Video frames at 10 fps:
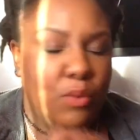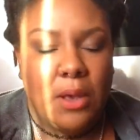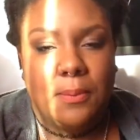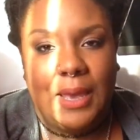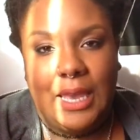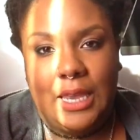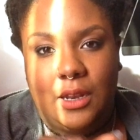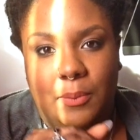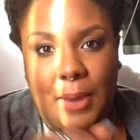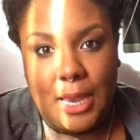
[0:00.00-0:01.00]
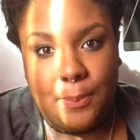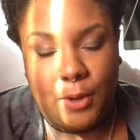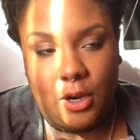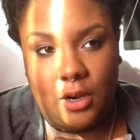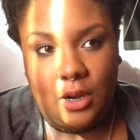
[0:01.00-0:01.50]
well-made
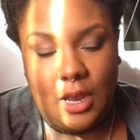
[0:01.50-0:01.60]
paper.